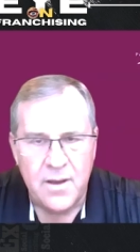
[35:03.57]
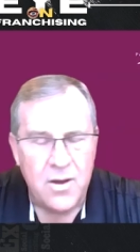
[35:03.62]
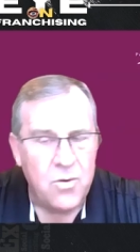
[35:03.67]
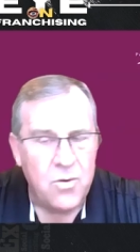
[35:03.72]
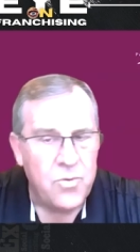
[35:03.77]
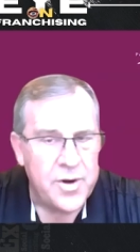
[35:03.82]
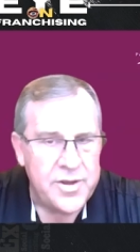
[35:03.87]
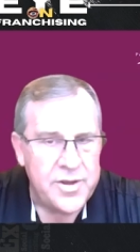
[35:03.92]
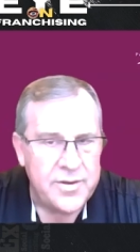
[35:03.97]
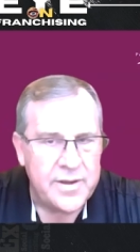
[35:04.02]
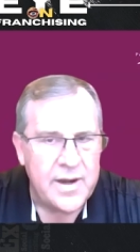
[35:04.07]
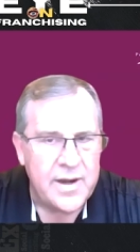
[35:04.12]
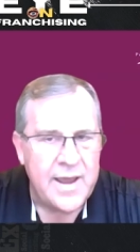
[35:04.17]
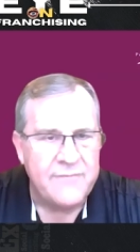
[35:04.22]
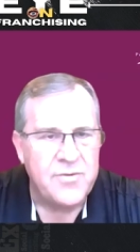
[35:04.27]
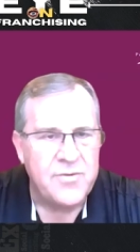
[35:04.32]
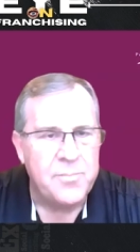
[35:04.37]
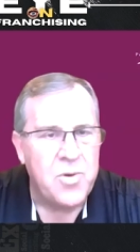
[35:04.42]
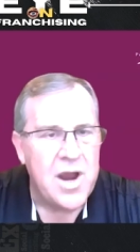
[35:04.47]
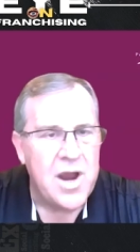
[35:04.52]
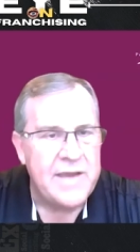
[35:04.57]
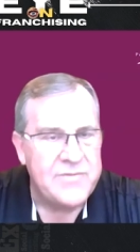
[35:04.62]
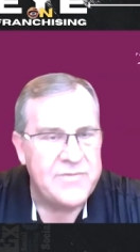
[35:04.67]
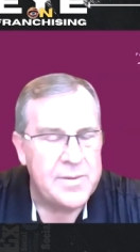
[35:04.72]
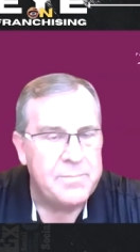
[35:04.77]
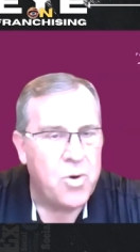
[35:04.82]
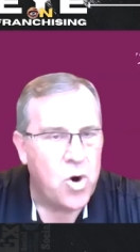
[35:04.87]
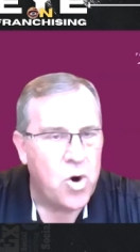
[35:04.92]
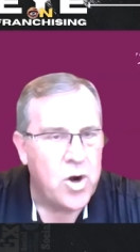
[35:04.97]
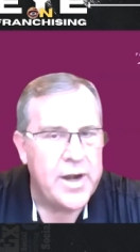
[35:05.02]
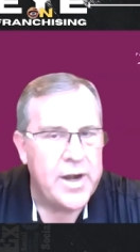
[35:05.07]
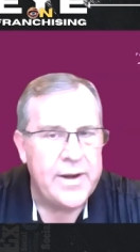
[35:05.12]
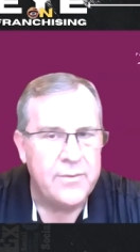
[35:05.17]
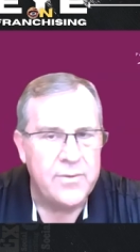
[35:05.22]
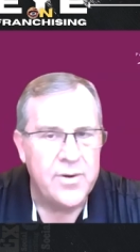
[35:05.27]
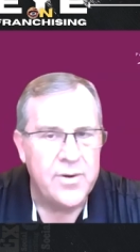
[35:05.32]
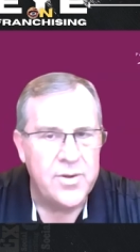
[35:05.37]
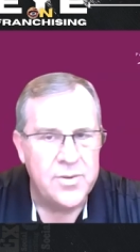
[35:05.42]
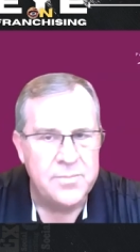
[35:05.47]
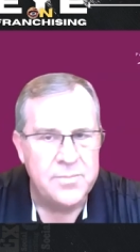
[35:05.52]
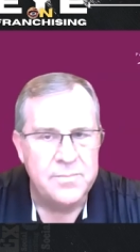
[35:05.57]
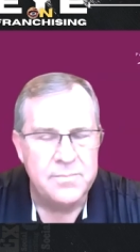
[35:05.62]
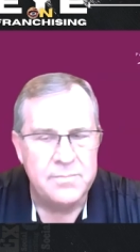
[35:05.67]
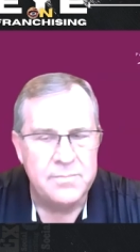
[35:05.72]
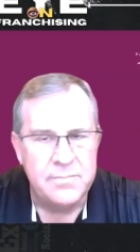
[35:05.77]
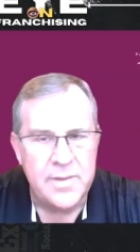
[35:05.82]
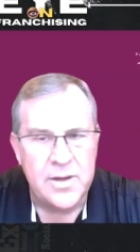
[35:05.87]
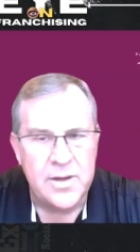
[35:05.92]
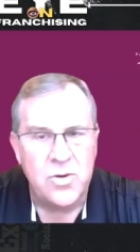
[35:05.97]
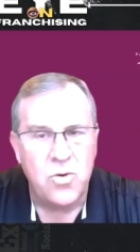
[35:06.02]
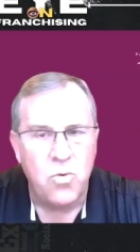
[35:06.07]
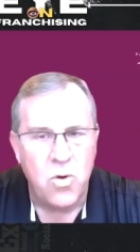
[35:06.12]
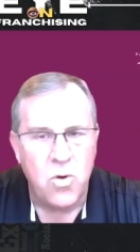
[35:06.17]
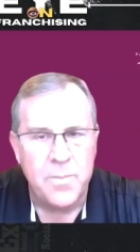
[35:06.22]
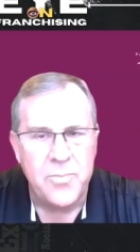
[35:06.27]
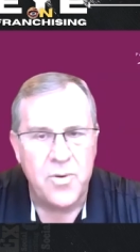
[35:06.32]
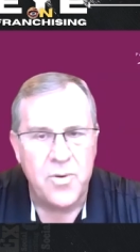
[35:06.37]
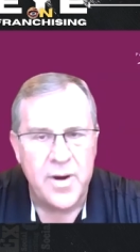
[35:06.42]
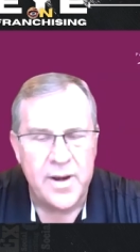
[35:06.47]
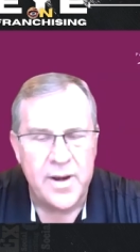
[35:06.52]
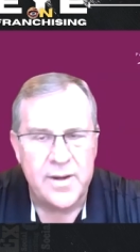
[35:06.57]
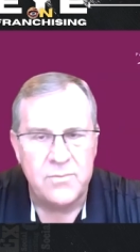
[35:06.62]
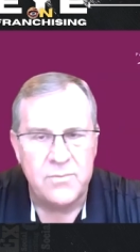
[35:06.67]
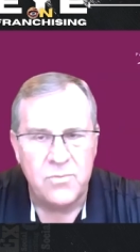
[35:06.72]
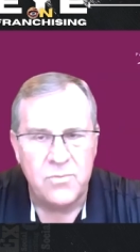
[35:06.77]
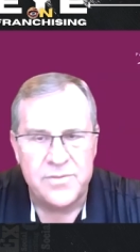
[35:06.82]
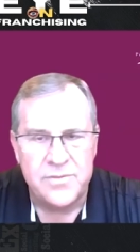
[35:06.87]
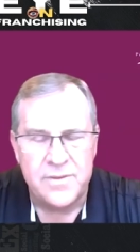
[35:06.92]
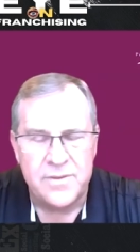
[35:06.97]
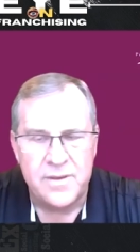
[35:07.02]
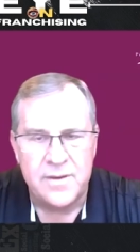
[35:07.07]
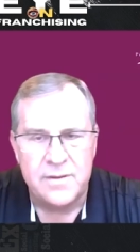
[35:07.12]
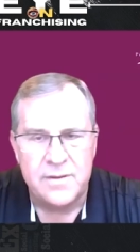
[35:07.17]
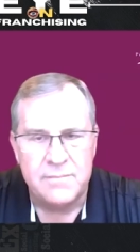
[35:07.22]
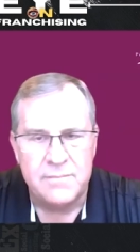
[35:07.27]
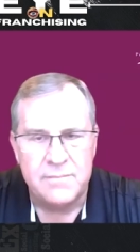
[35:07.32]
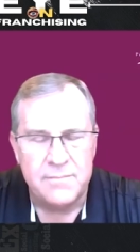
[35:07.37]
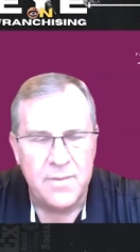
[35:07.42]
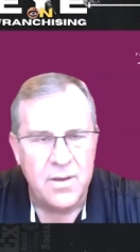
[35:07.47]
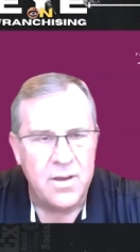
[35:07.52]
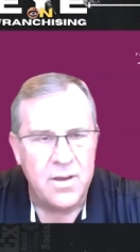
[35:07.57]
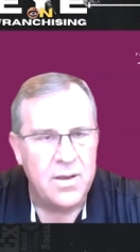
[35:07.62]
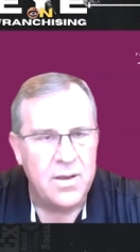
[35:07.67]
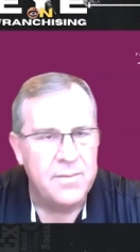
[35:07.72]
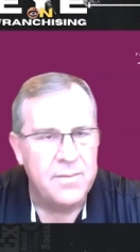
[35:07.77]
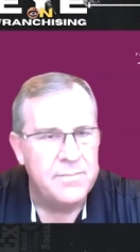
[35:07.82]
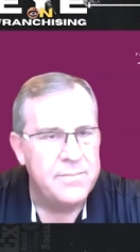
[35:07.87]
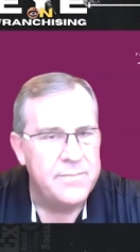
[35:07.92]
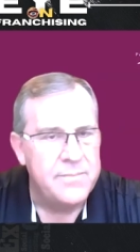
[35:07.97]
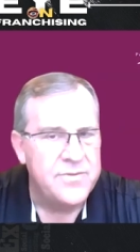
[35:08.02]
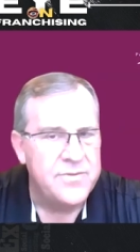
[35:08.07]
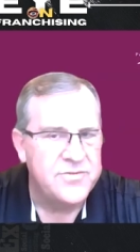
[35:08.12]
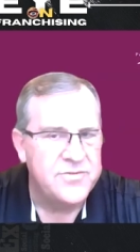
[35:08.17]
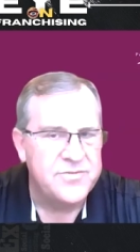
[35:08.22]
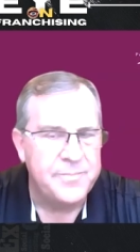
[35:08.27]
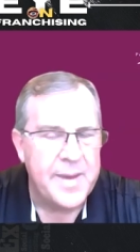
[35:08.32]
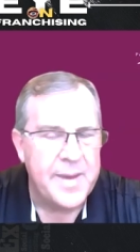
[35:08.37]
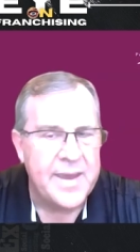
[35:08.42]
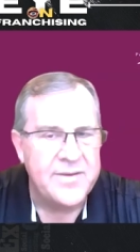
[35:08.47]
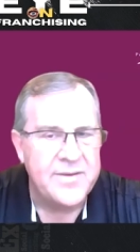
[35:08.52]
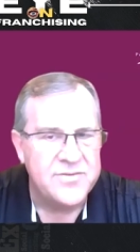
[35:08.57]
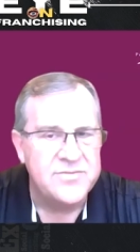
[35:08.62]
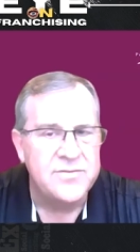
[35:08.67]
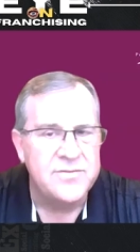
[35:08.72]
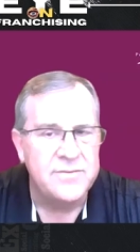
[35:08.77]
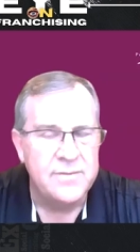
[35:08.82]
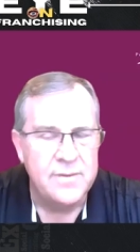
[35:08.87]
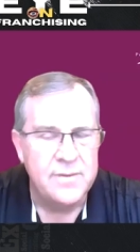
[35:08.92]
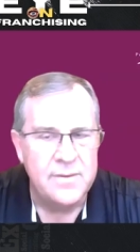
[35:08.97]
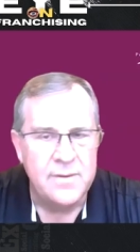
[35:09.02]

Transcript: uh, where you can have a private party room incorporated within um, the space.